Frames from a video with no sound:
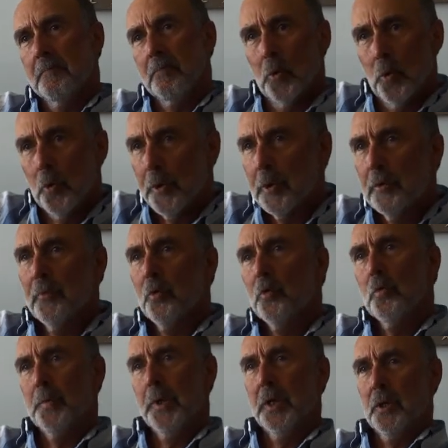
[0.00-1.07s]
broad
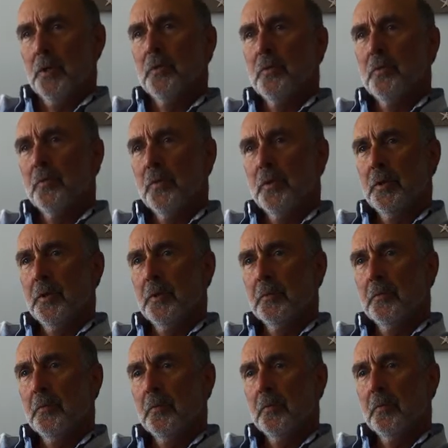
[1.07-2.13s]
overall picture of where
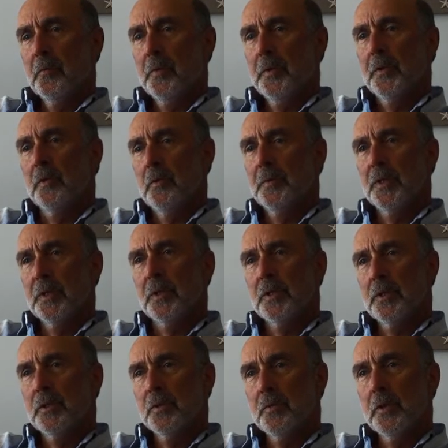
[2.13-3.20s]
the therapy
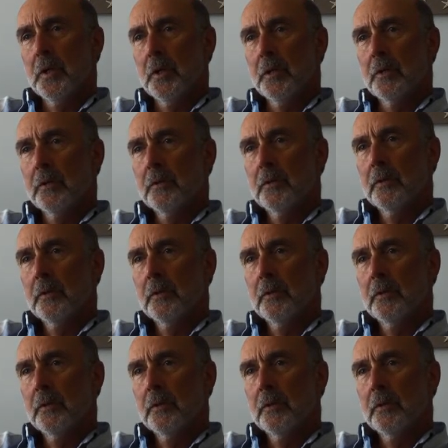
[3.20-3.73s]
sessions would go.